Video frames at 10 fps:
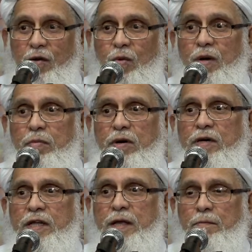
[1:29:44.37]
will
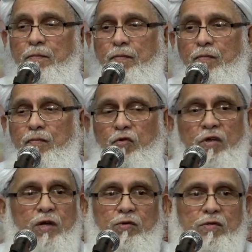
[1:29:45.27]
burn him. So
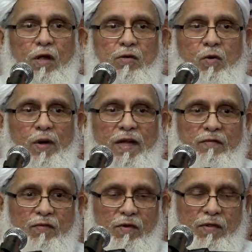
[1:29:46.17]
he could not go
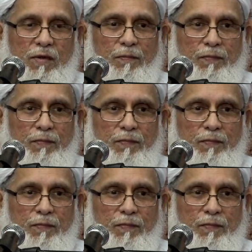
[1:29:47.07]
any further.